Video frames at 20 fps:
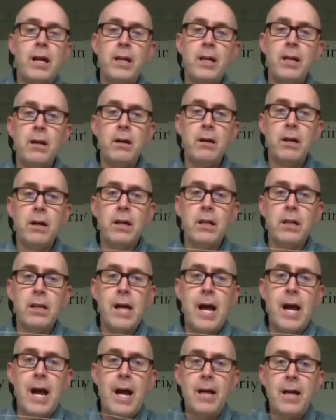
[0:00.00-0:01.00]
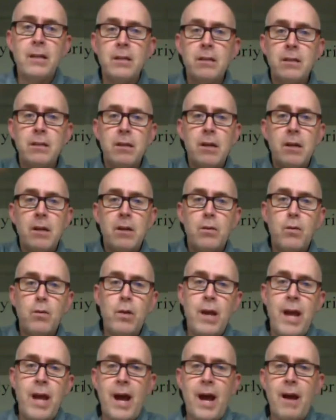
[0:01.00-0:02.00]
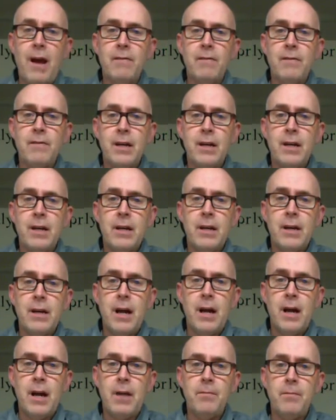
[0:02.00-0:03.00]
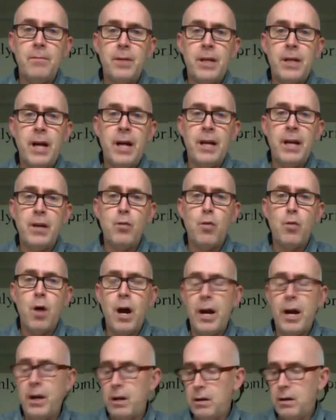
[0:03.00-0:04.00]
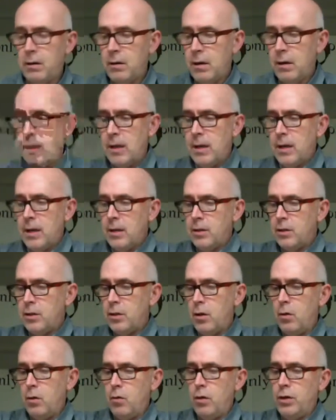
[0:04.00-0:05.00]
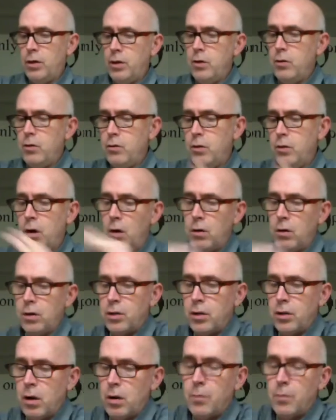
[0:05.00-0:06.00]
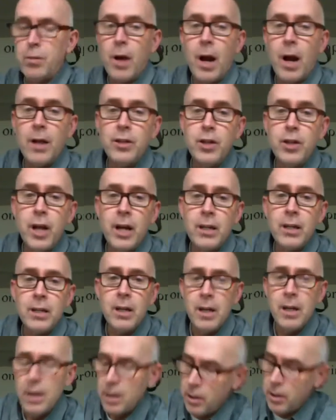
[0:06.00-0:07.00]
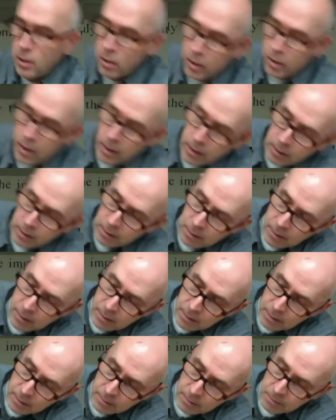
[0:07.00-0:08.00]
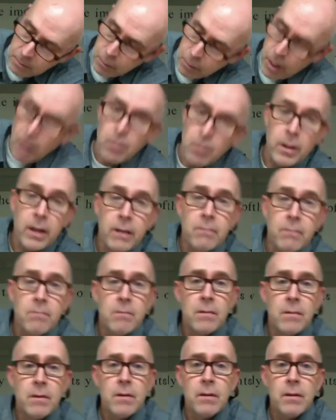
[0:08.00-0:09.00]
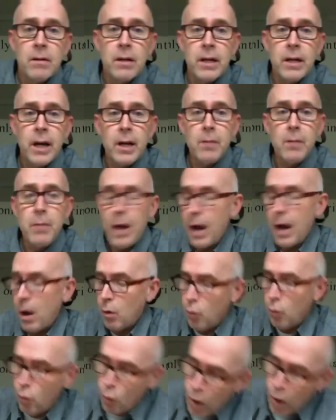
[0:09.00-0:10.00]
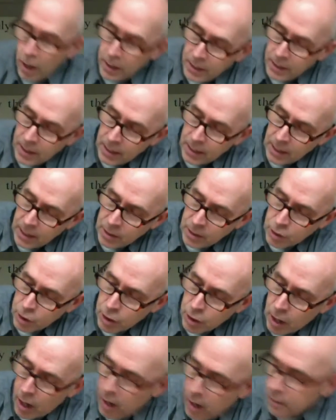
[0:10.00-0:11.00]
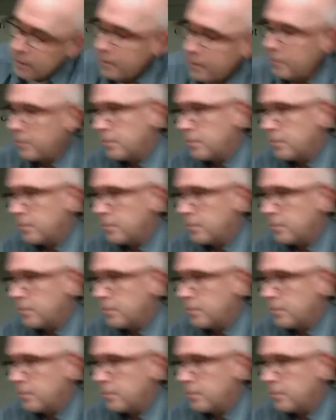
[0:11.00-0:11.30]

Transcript: Here in class, we have cutting wire. So when you go to start a project, you're going to probably cut about 1 inch off.